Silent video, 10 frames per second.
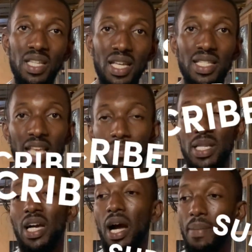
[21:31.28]

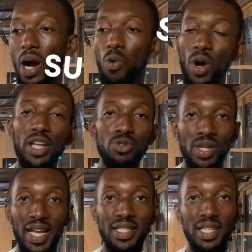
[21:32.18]
skeptical about where to
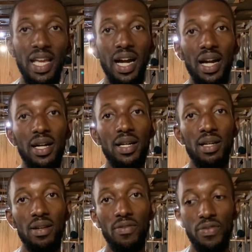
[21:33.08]
get their
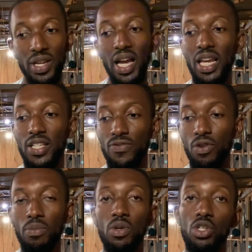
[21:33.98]
fingerlings
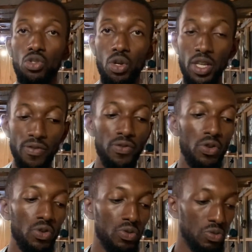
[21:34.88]
from. So if
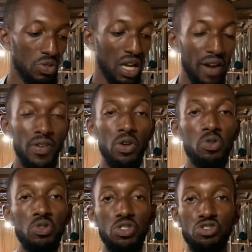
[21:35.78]
you have a
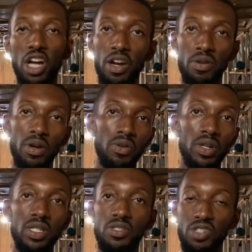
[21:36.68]
good track record,
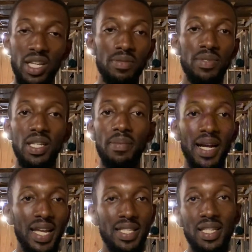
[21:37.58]
trust me, the
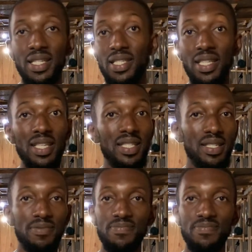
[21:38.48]
marketing is easy.